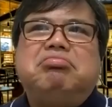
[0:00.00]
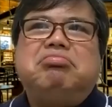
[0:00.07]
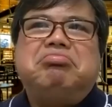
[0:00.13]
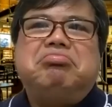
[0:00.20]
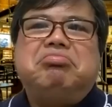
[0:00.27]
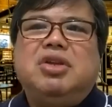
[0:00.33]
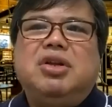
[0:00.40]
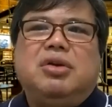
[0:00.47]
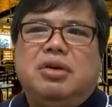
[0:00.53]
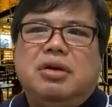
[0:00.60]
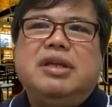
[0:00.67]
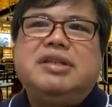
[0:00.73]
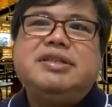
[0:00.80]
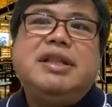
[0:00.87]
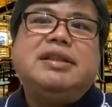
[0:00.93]

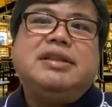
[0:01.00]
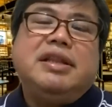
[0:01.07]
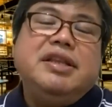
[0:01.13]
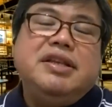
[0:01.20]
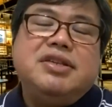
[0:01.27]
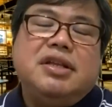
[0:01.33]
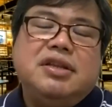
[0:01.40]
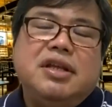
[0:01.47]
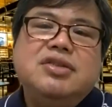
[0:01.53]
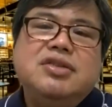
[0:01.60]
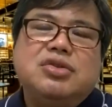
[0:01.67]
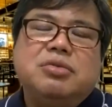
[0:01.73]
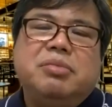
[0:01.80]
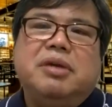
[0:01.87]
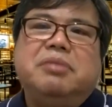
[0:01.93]
it's not a decent
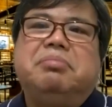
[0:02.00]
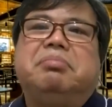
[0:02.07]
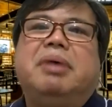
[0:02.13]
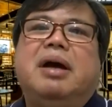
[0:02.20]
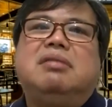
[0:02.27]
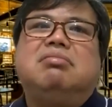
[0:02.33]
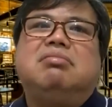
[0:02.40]
instrument, but